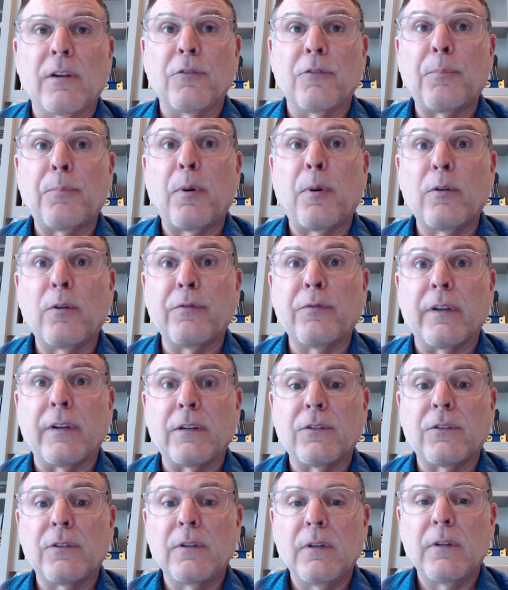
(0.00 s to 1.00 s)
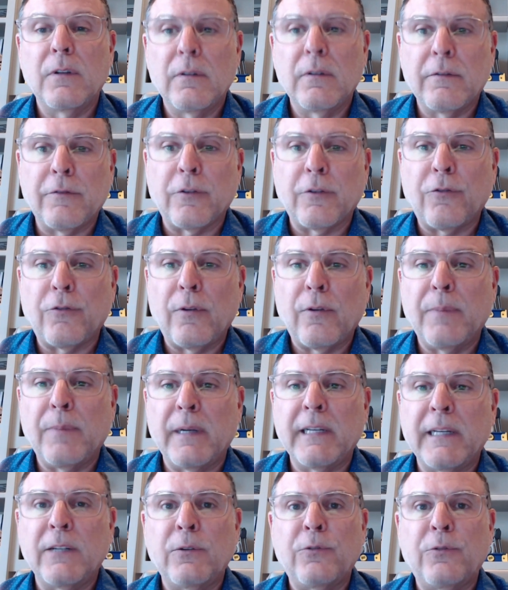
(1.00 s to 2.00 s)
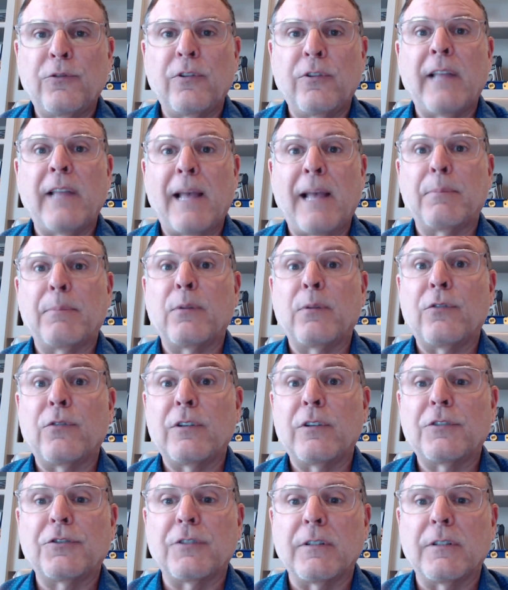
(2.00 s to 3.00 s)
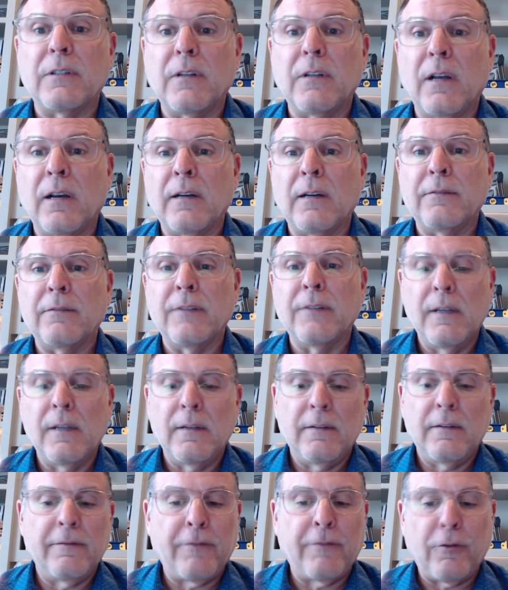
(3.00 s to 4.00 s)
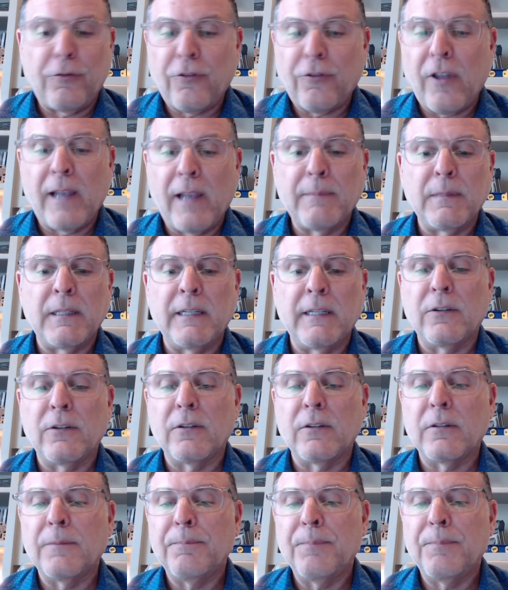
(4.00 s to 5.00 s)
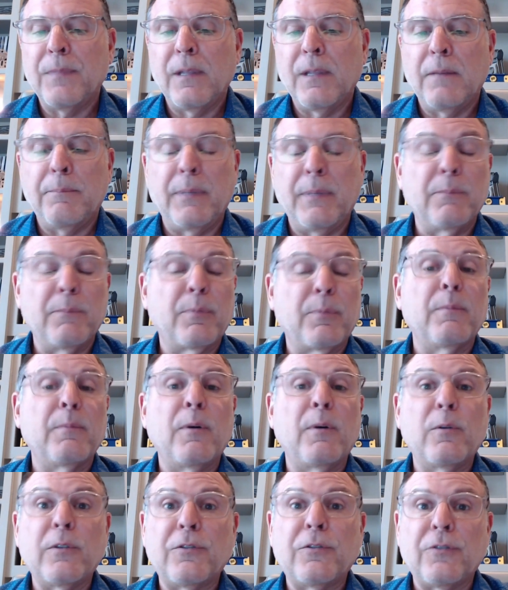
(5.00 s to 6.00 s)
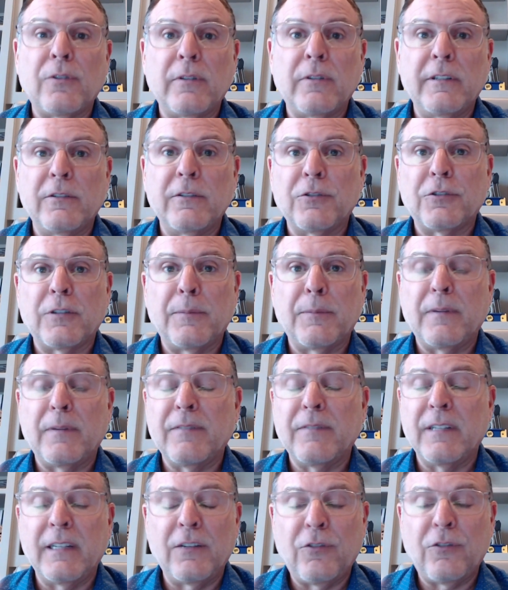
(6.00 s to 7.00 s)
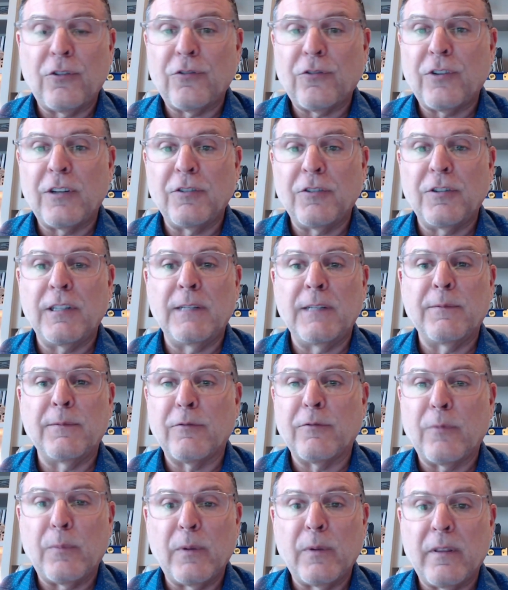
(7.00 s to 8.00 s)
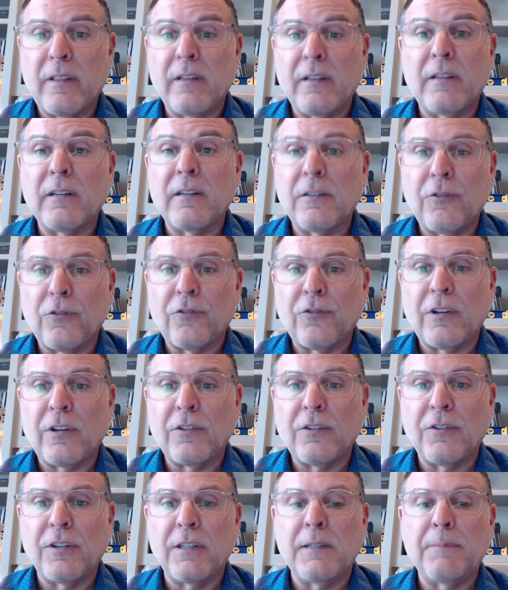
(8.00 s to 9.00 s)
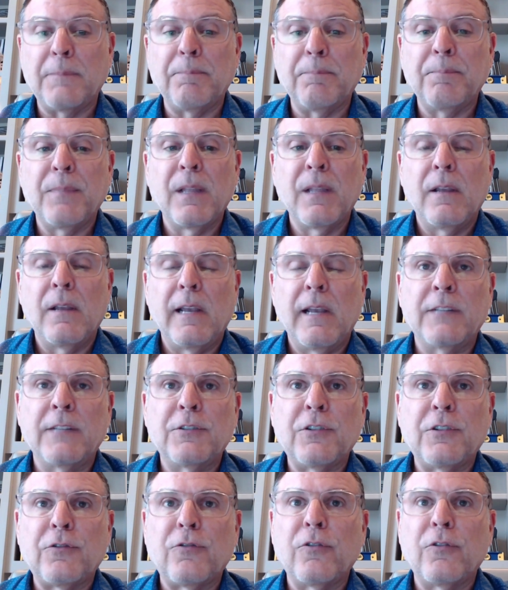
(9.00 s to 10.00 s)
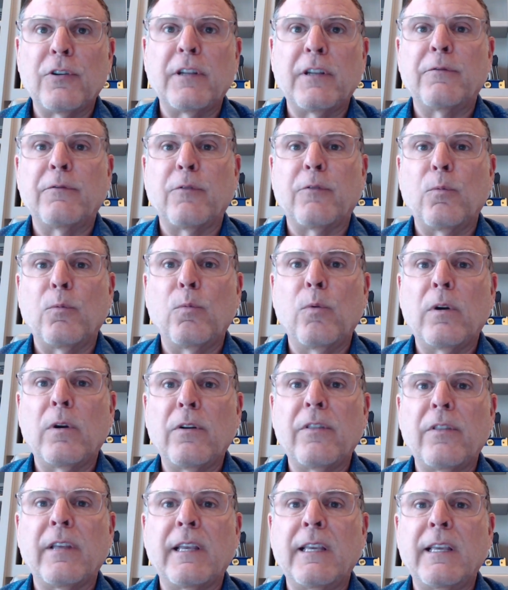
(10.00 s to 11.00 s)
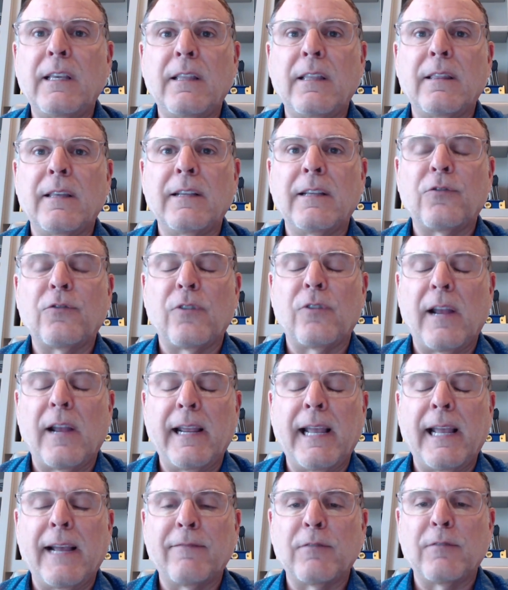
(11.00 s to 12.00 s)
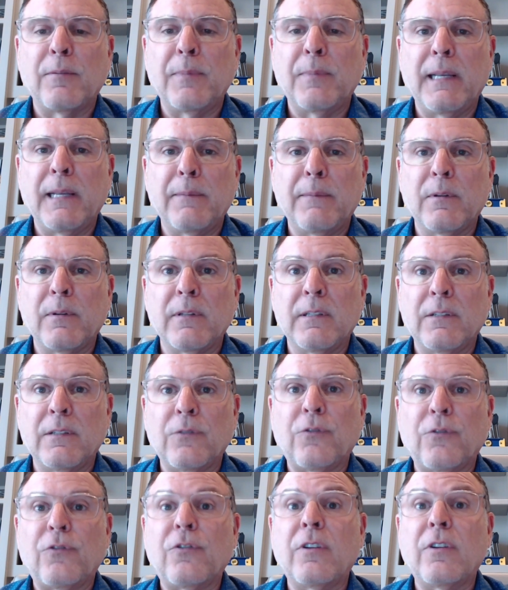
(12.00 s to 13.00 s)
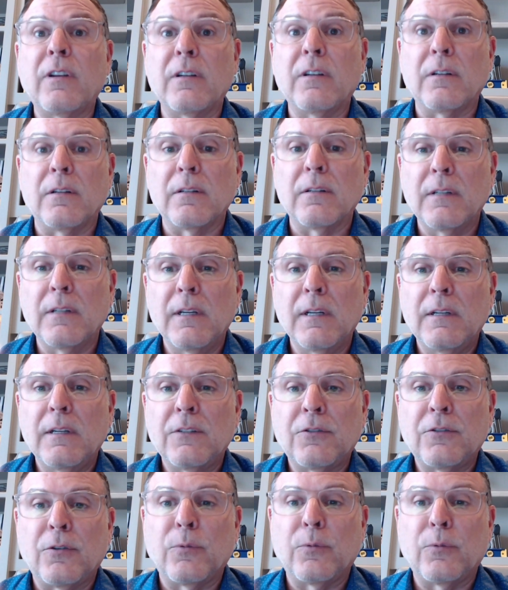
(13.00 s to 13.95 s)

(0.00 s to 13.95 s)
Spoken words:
is perfect for somebody who's in that position of first time leader, being promoted to leadership of an existing team or from within an existing team, and just looking for what are the key things that I have to be able to instill to